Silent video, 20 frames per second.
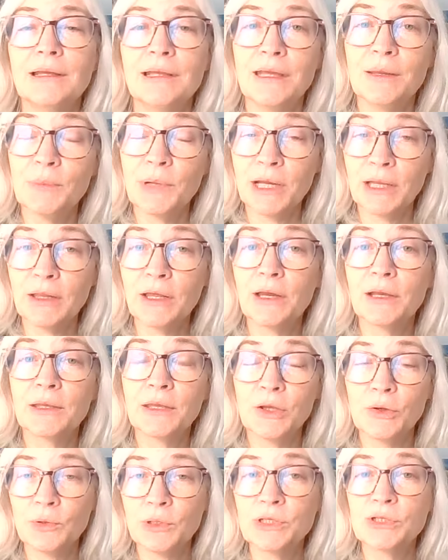It might lock
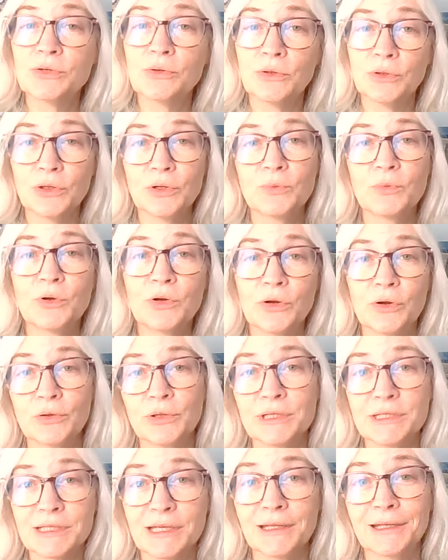you into a loop where you're
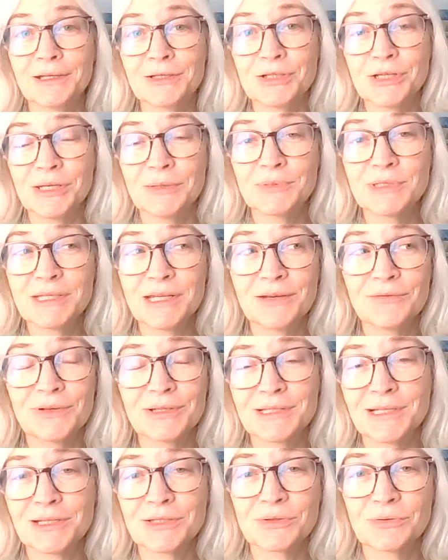only selling cheap stuff,
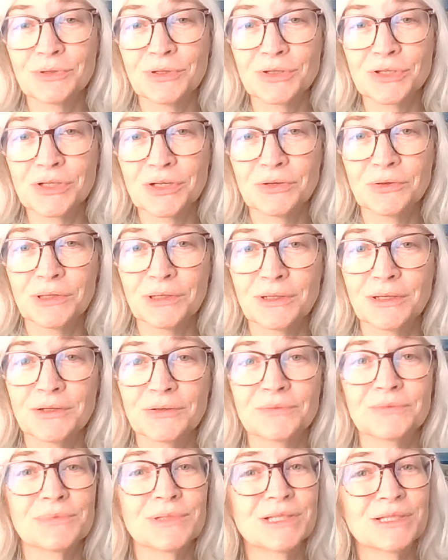because that's what they're showing
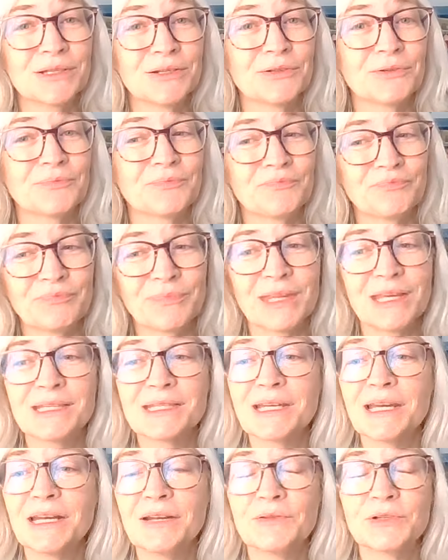though. So
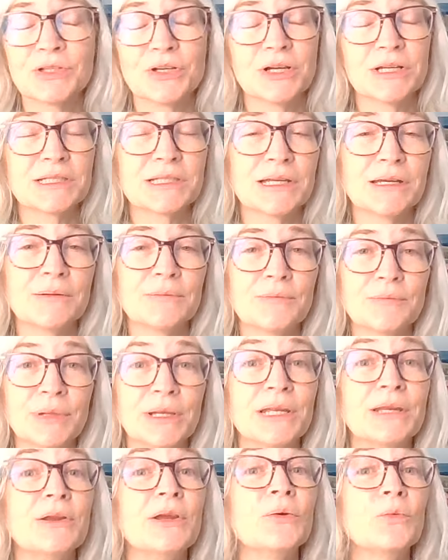it's kind of a toss up, but
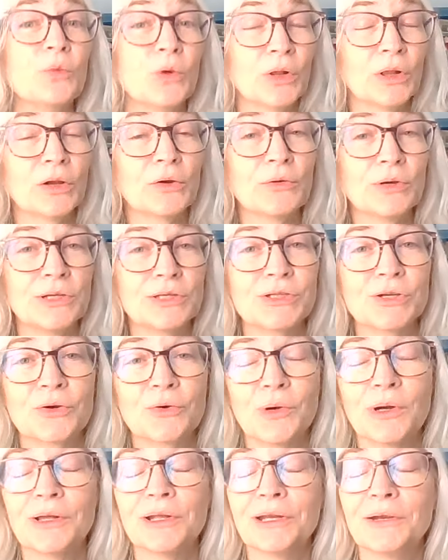it, it will increase your
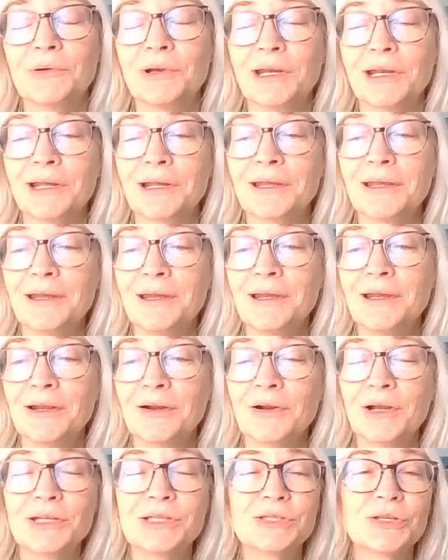quality rating.
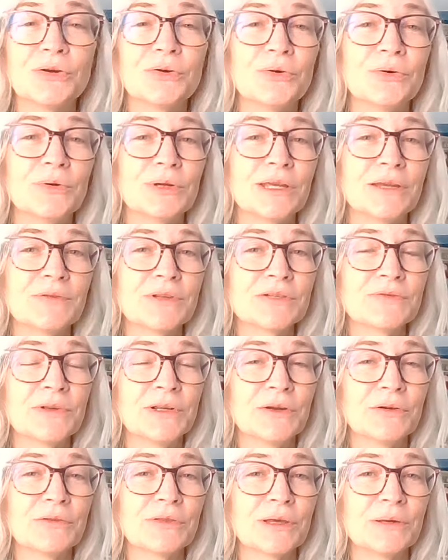All right, so give this
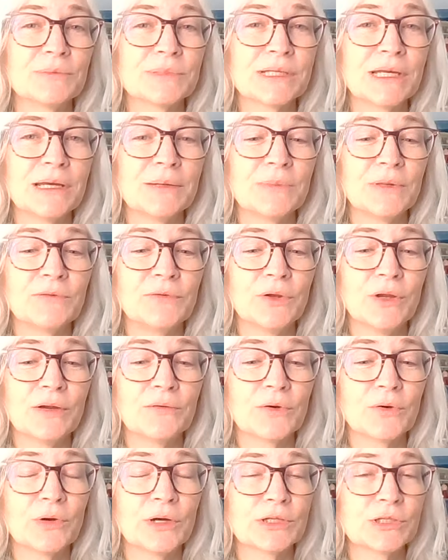video a thumbs up. If you have
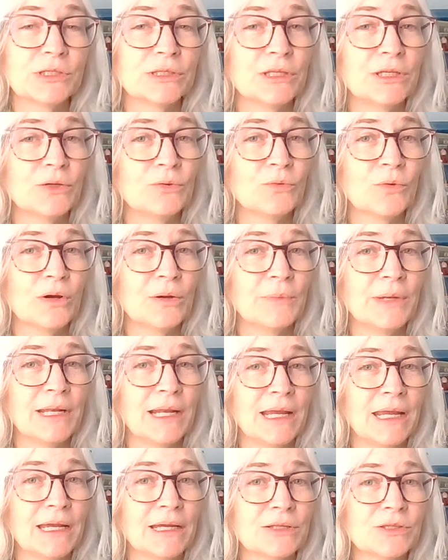a question that you want me
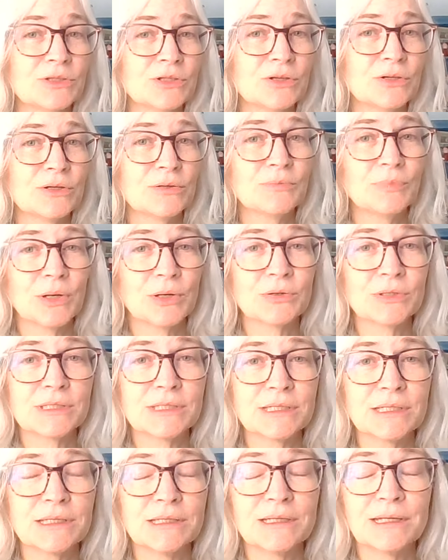to answer,
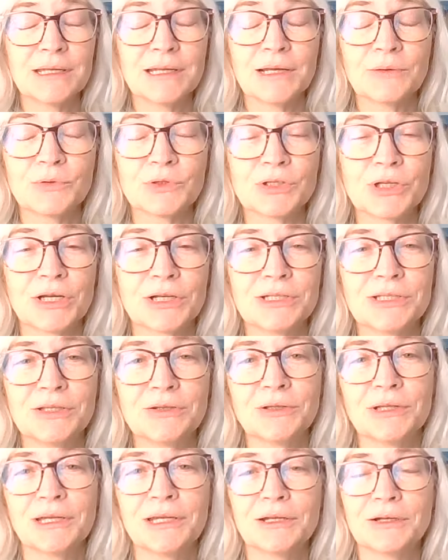post it, and I will talk to
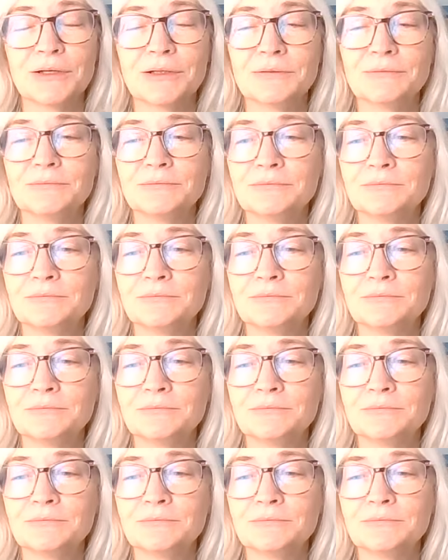you later.